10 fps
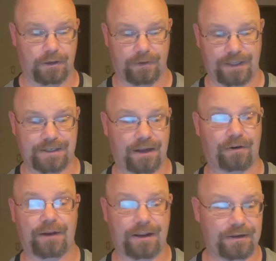That's how
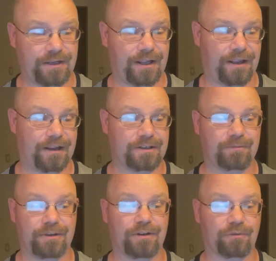it ends up
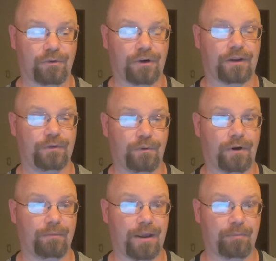needing to work if you
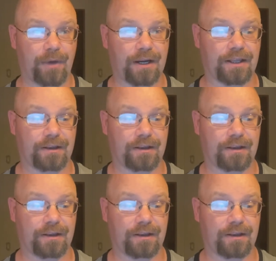want to make money.